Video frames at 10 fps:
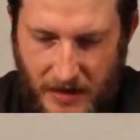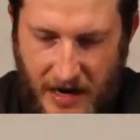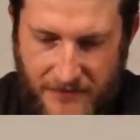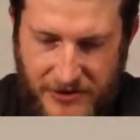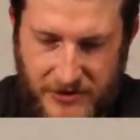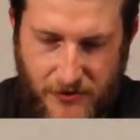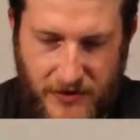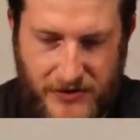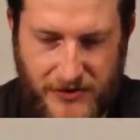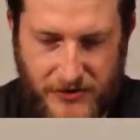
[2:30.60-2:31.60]
I'm just
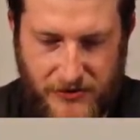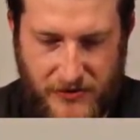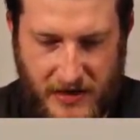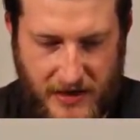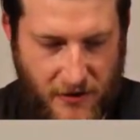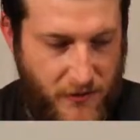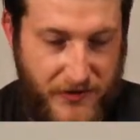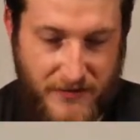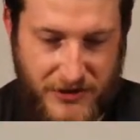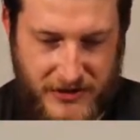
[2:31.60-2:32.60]
going to
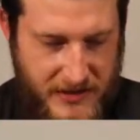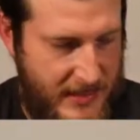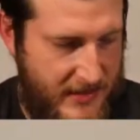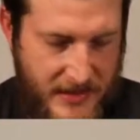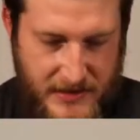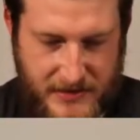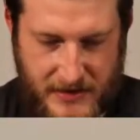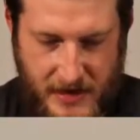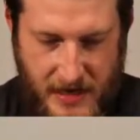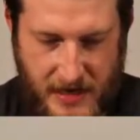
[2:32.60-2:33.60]
open them just like this.